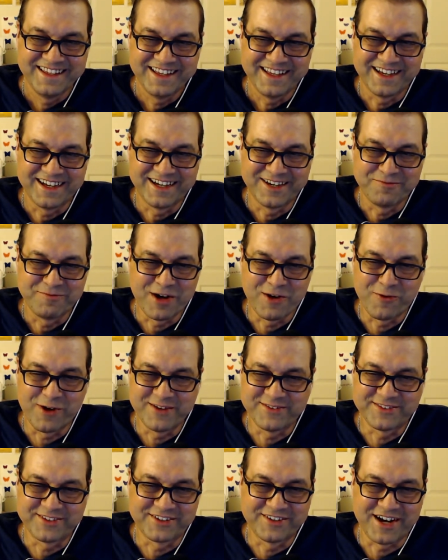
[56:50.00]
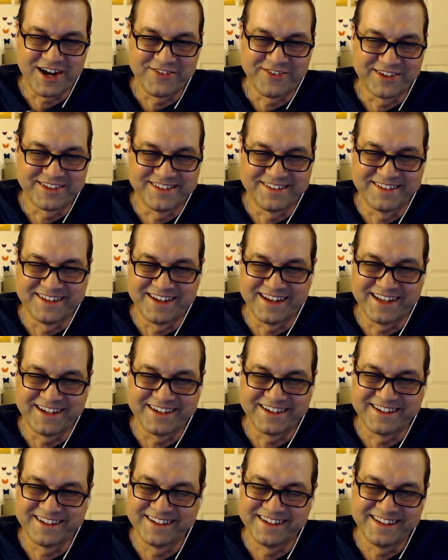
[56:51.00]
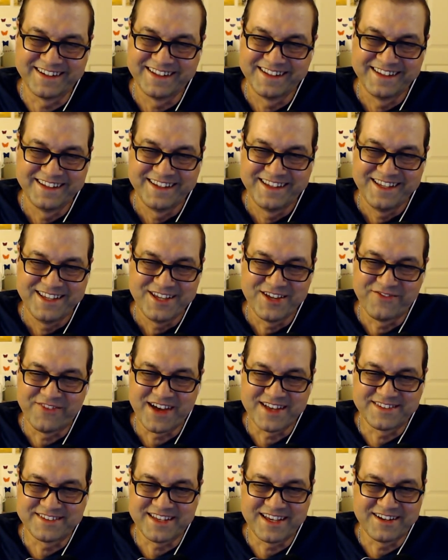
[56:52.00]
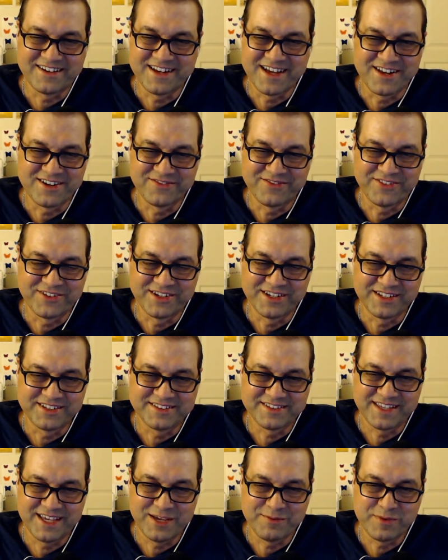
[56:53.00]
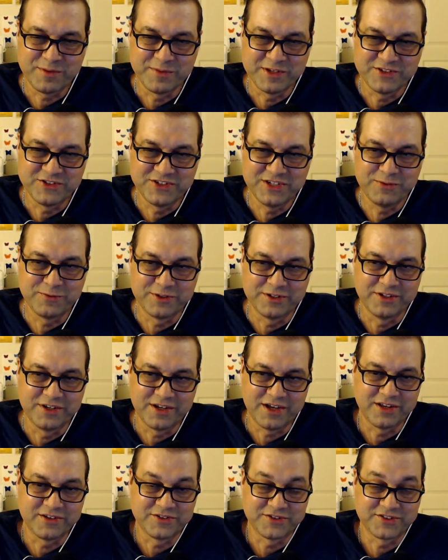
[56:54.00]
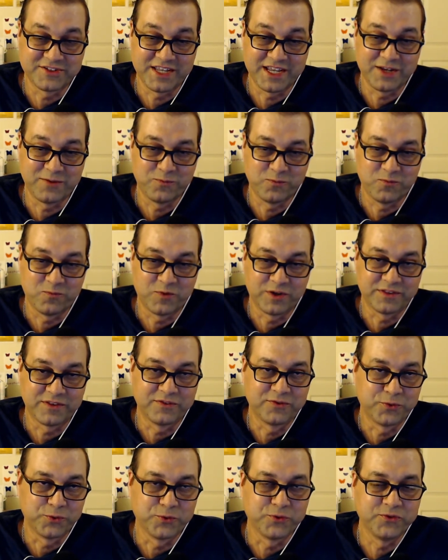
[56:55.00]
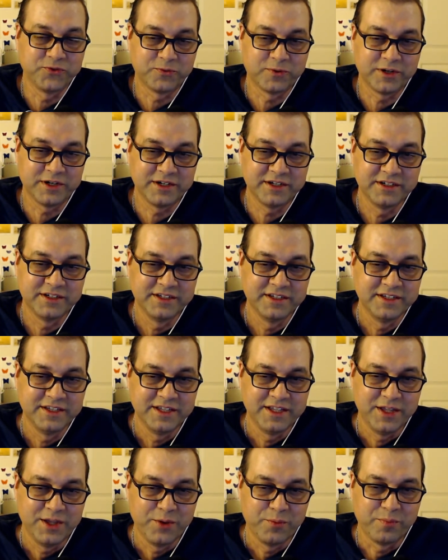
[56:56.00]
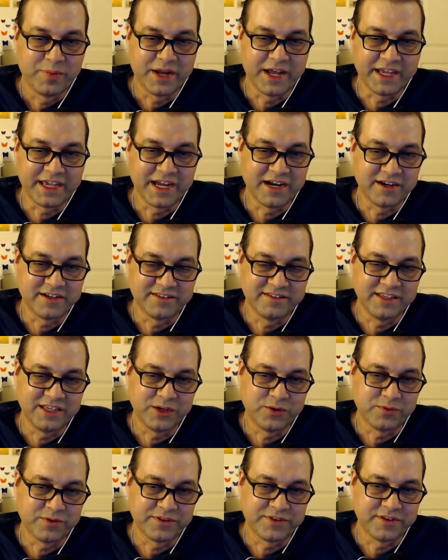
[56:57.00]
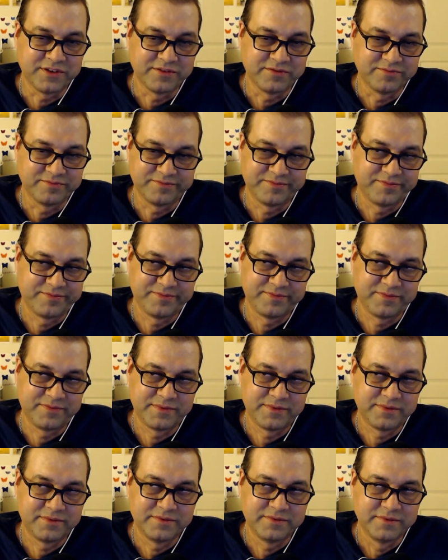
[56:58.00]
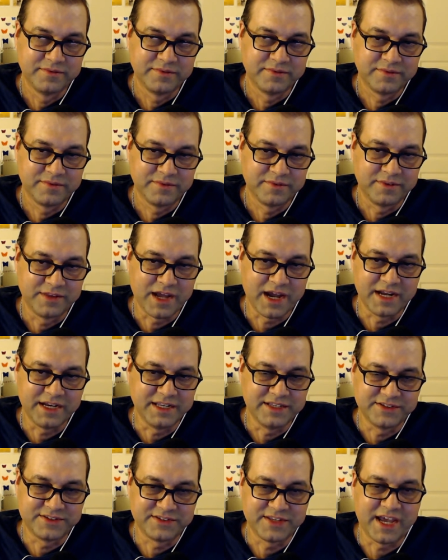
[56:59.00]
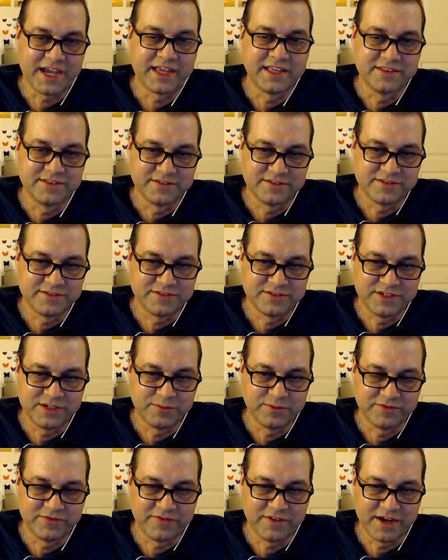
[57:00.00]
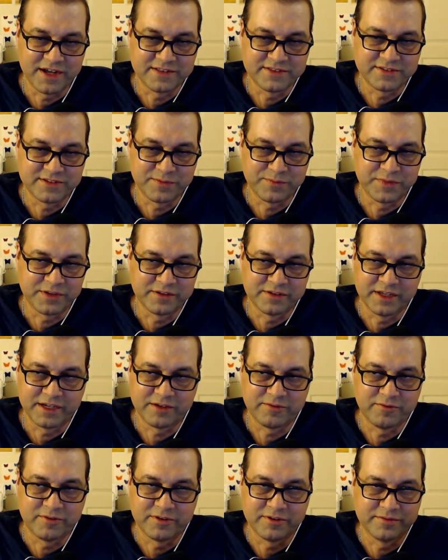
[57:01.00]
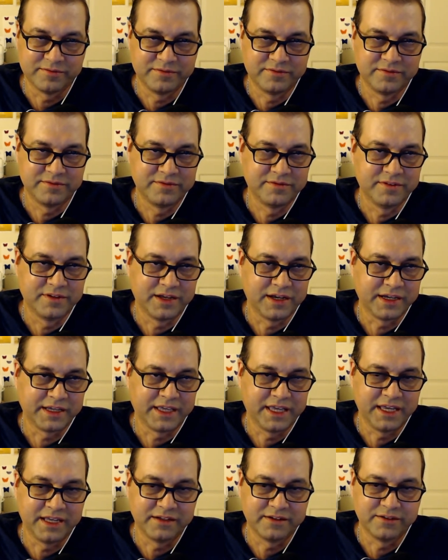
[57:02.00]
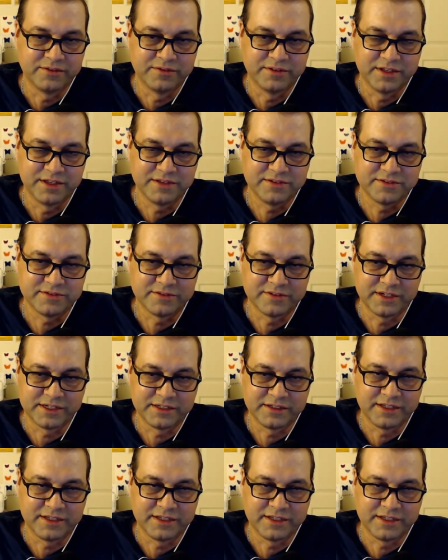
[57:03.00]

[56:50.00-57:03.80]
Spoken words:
My wife's a graphic designer, and if I sat her down in front of Inkscape, I mean, she would understand what the tools were, but I guarantee you within 90 seconds, she would find something like, well, I can't do this, or I